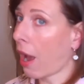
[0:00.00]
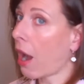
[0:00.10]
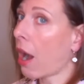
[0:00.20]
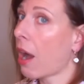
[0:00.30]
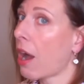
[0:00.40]

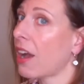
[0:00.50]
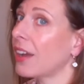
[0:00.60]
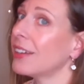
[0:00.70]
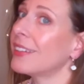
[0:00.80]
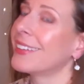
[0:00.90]
Ah,
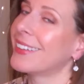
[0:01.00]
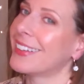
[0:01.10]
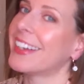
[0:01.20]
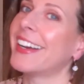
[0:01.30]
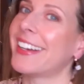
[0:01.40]
uh,
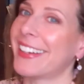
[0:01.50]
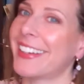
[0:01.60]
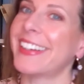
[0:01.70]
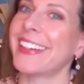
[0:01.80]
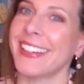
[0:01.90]

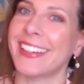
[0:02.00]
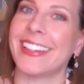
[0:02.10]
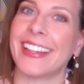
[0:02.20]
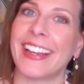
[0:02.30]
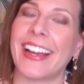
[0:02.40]
ah, uh,
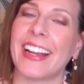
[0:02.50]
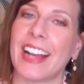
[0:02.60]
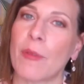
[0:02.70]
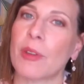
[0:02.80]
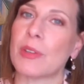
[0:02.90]
yeah.
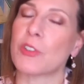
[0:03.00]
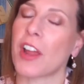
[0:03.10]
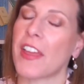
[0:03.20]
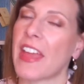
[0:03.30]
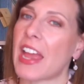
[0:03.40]
I'm gonna be
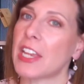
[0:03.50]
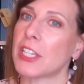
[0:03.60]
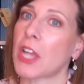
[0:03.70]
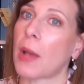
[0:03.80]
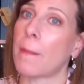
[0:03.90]
trying that
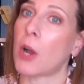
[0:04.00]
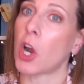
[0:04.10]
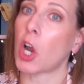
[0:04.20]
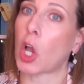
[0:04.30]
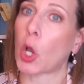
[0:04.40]

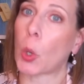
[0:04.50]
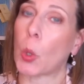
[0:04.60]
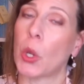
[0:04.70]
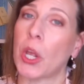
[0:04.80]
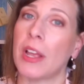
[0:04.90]

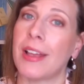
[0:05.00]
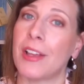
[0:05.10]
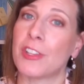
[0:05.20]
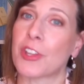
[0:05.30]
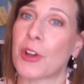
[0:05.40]
tomorrow,
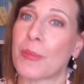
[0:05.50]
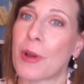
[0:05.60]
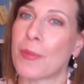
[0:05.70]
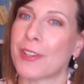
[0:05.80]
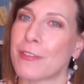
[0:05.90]
so I'm
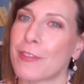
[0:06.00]
hoping to